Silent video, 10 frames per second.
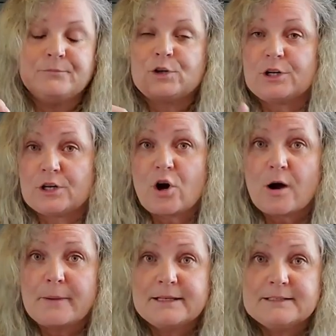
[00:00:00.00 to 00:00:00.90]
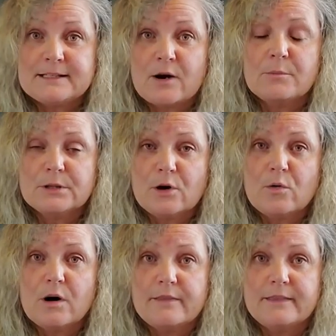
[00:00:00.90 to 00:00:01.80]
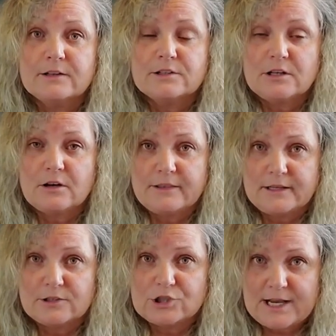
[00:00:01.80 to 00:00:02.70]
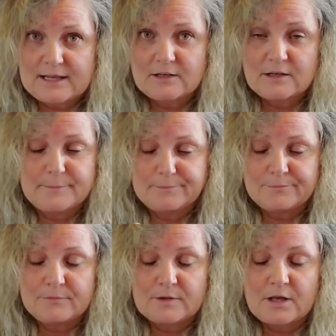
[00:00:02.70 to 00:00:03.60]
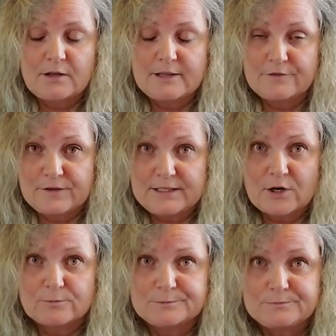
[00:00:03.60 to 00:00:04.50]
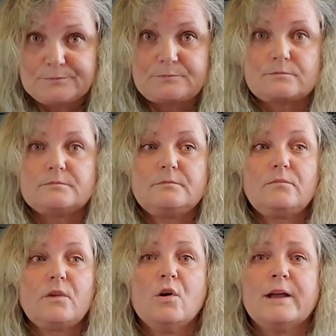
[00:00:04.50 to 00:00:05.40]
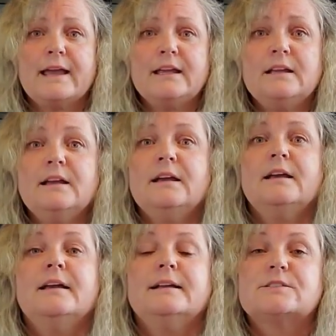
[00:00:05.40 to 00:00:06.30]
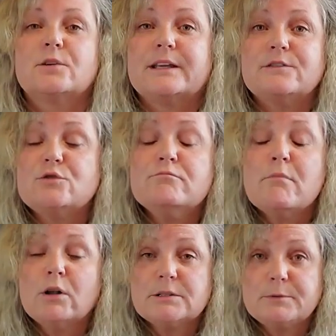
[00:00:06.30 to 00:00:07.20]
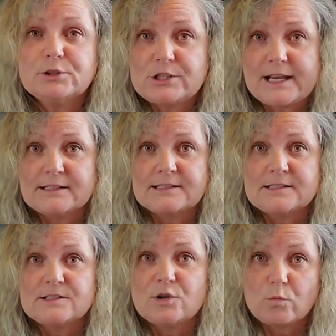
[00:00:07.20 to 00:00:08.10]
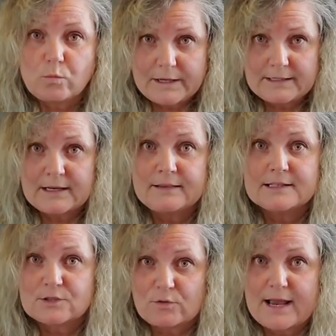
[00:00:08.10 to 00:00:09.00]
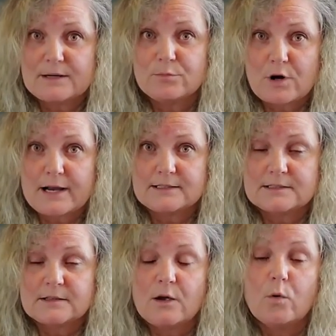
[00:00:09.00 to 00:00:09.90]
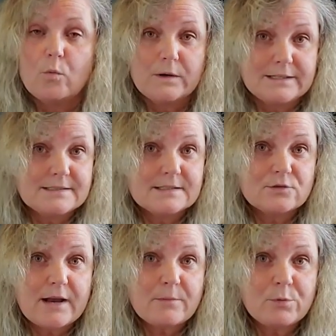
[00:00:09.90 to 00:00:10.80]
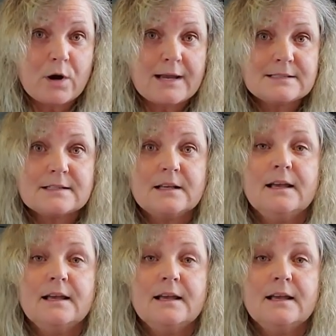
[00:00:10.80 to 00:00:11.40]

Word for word: you're going to comment down below on their on their chat um on their video. Okay? So it gives you multiple chances to win this grand prize. What is this grand prize?